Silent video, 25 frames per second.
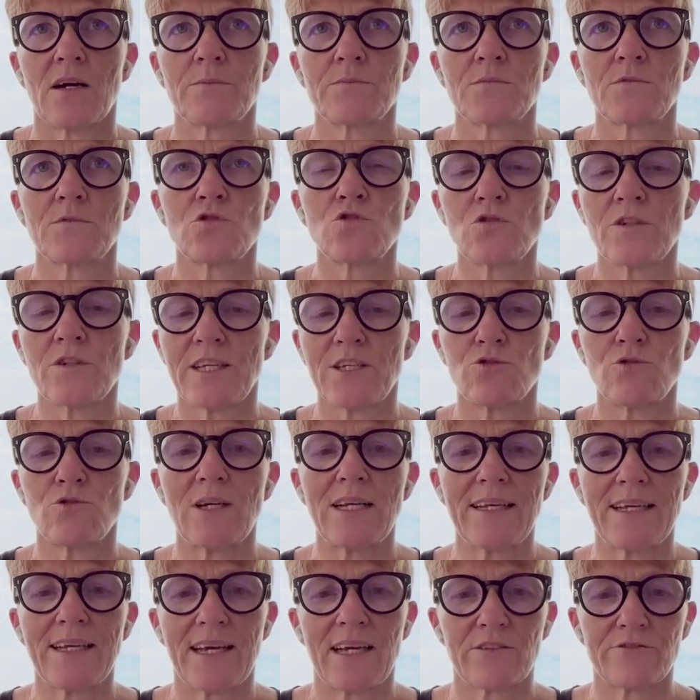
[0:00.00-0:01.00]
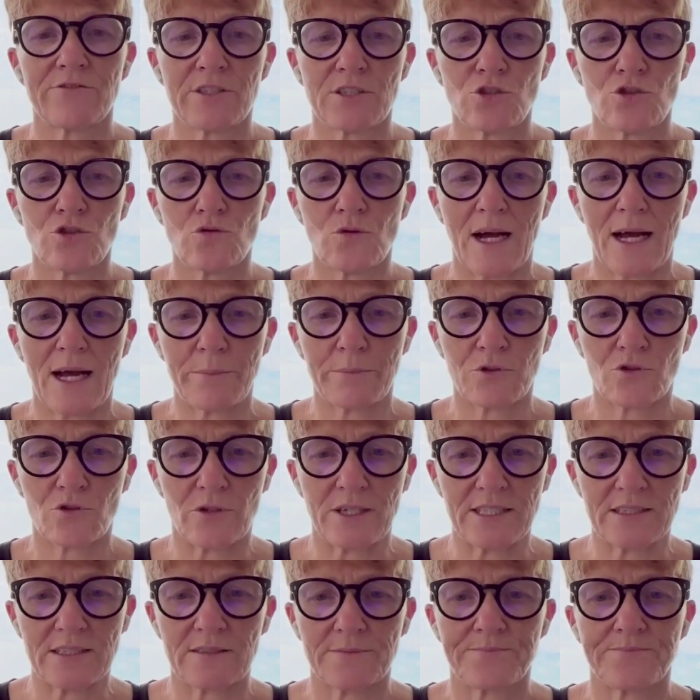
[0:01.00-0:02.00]
do they really have a new
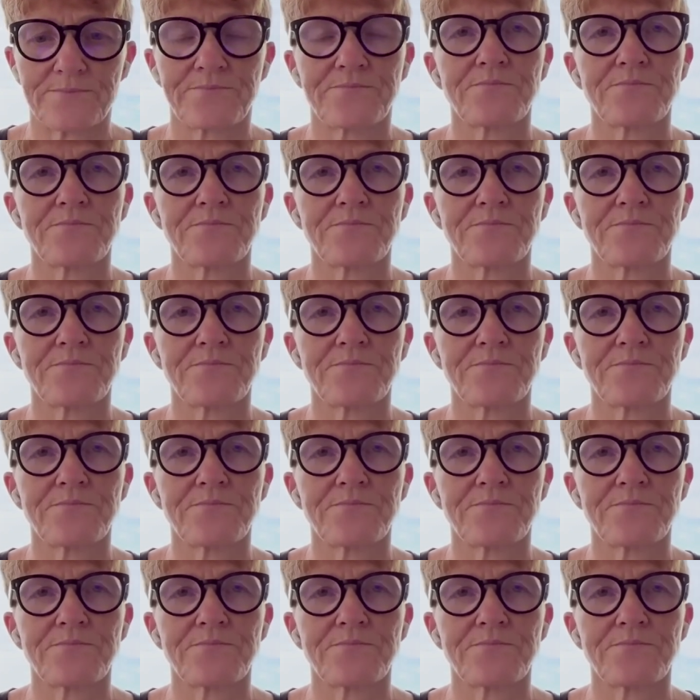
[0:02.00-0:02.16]
upgrade?